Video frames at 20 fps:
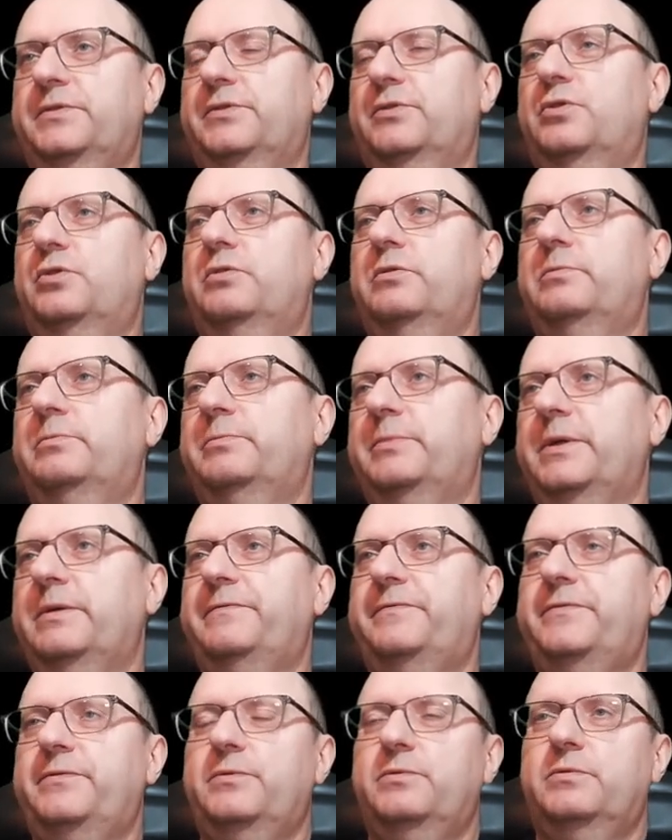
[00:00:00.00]
So
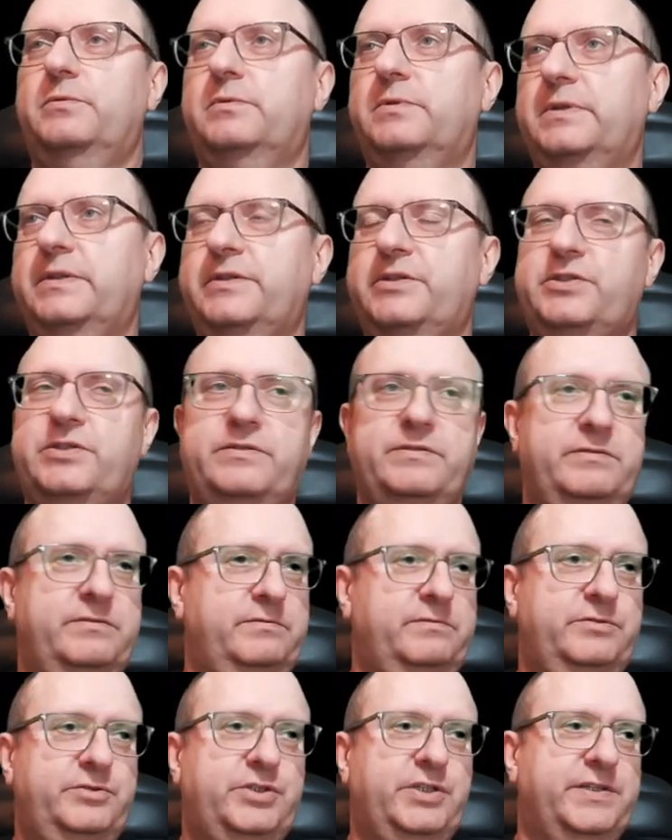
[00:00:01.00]
if you are
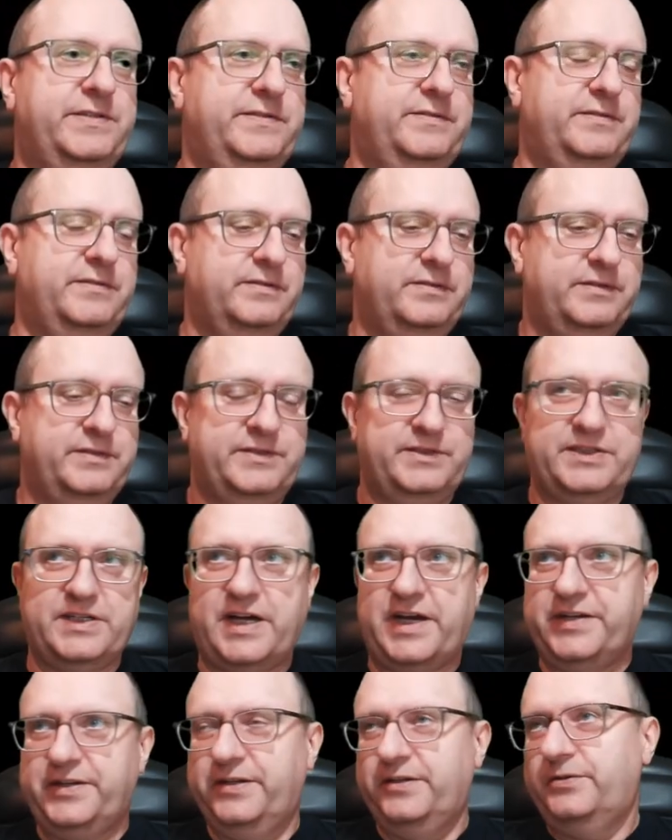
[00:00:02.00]
just
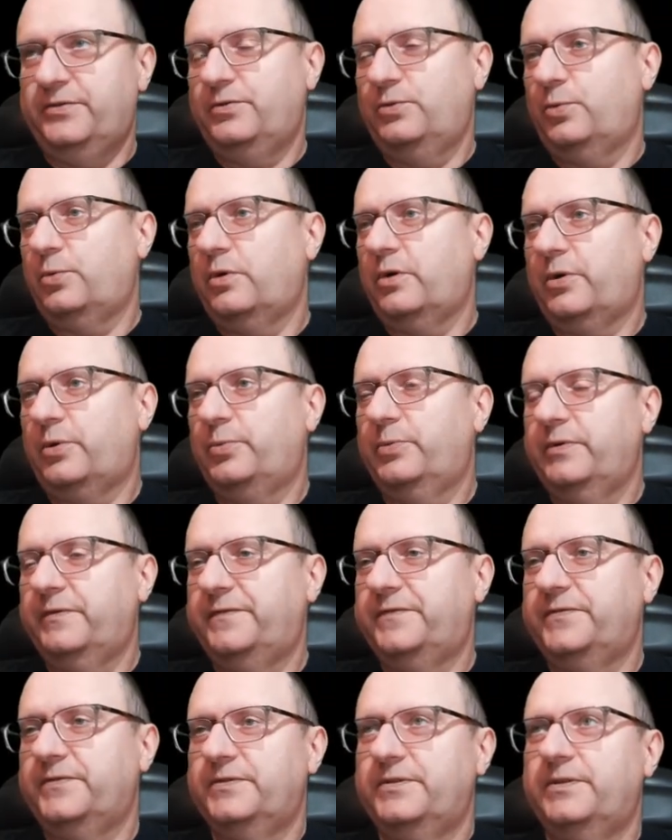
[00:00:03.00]
starting to work
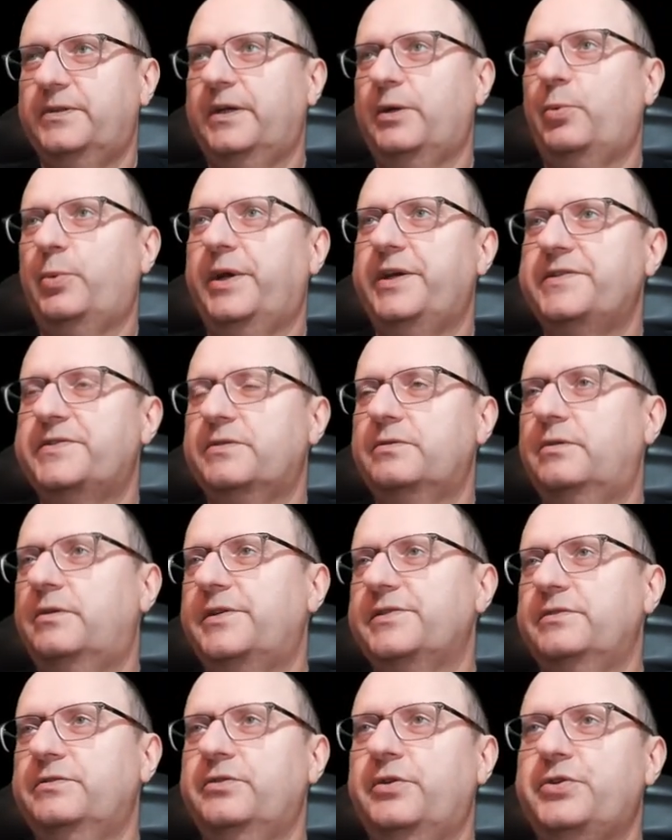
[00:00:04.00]
with away
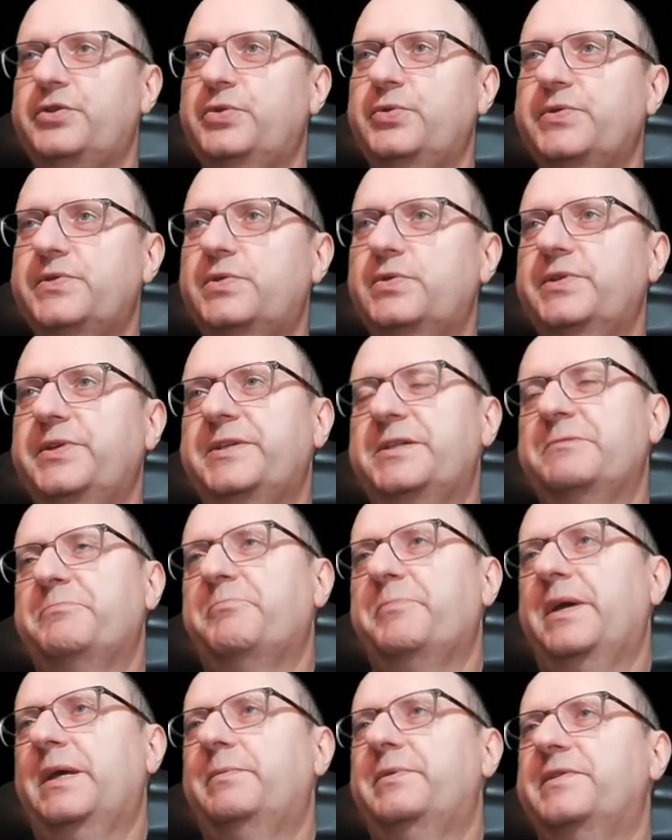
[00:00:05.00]
scores and not used to it,
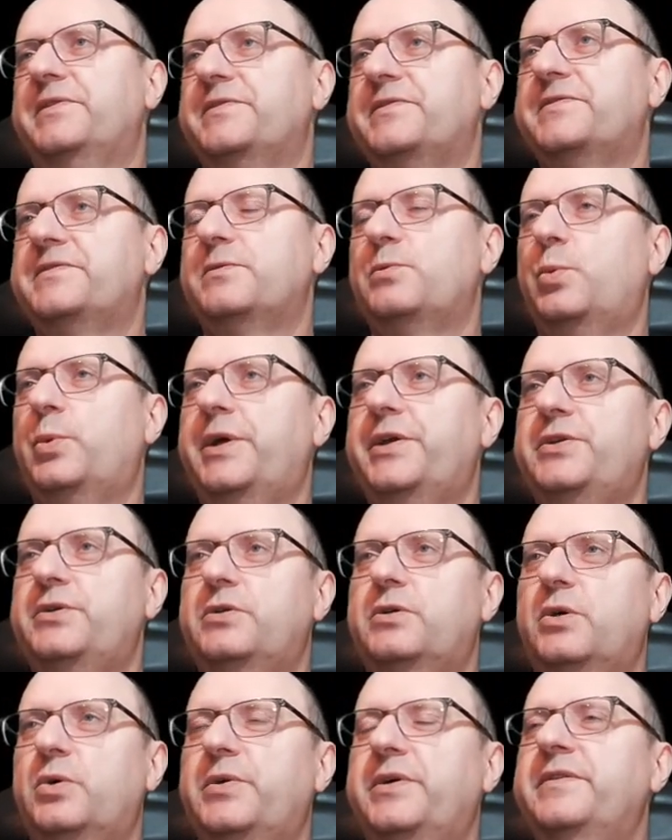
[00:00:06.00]
maybe this is the way to
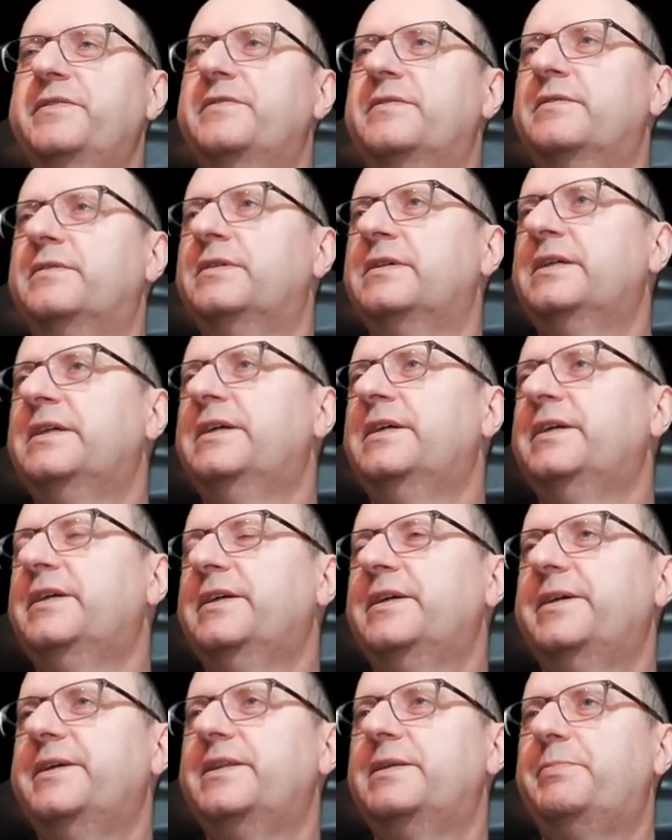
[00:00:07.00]
go in the
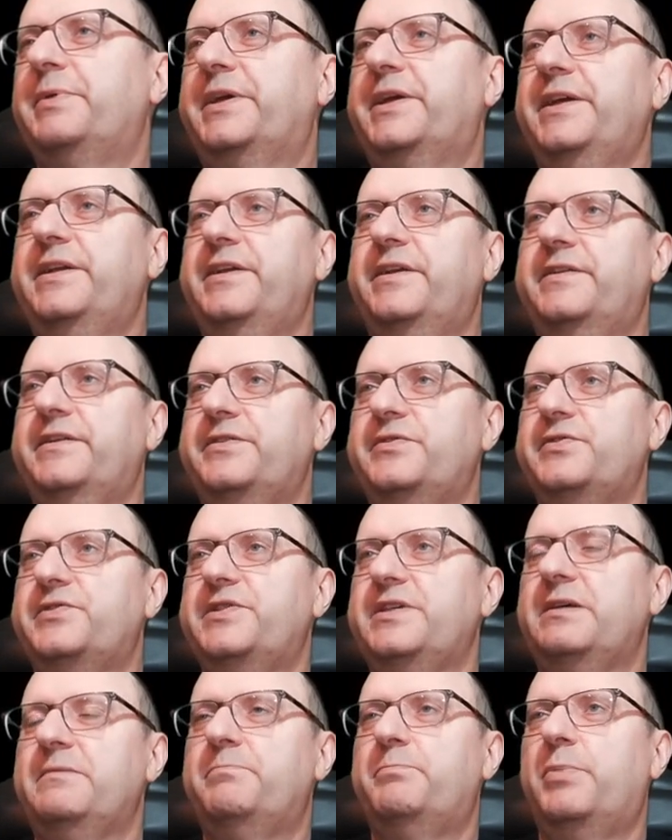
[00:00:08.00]
beginning, that you
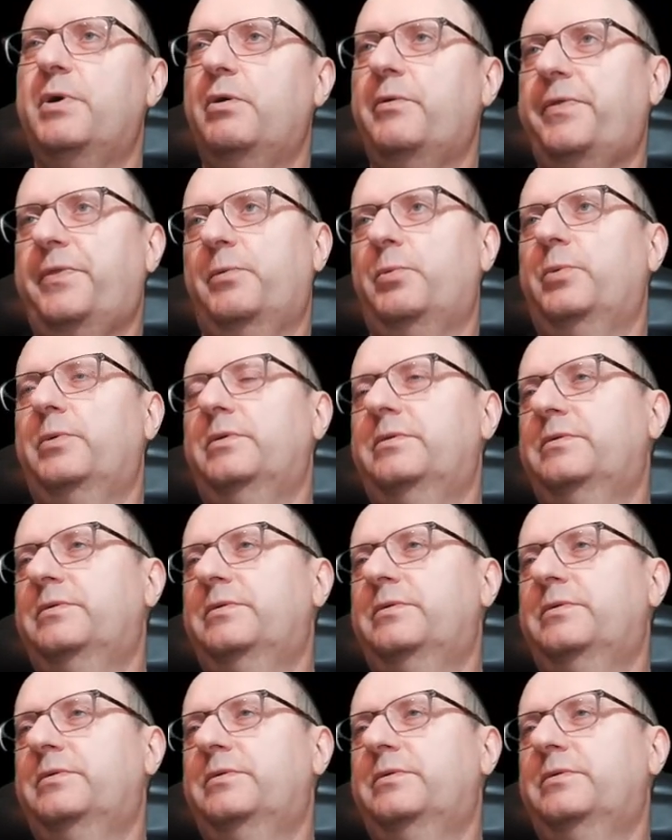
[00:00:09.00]
see both